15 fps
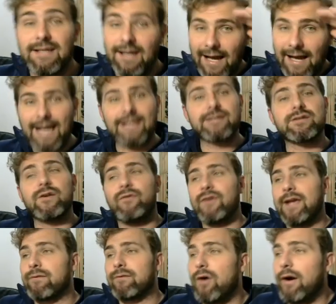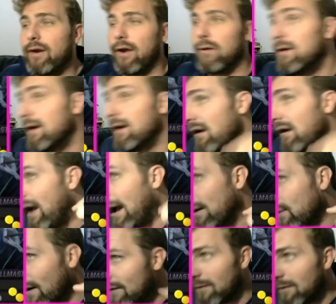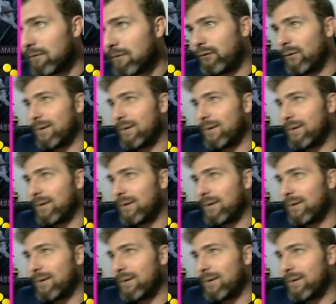Hats off again, Rhino. However, before we